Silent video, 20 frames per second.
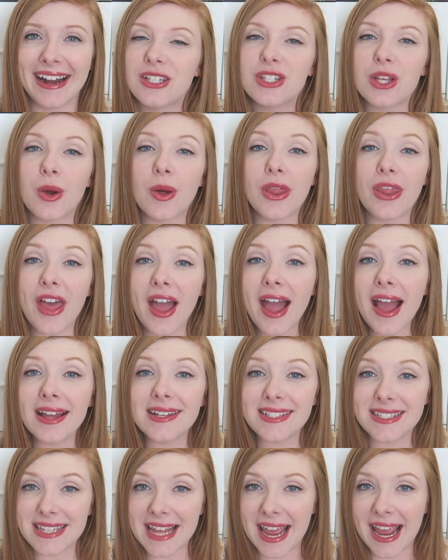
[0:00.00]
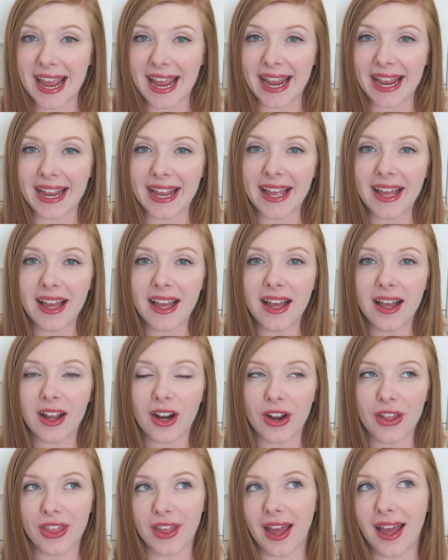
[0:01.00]
So that day,
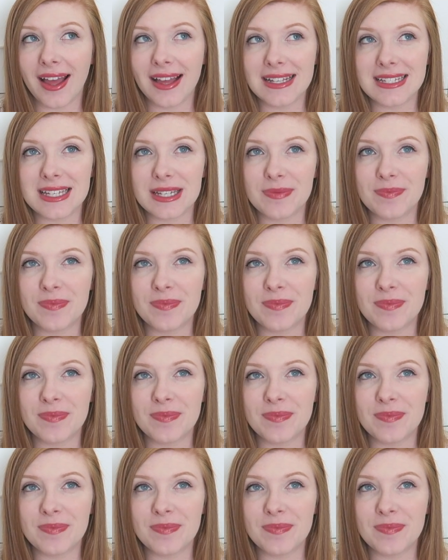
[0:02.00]
or that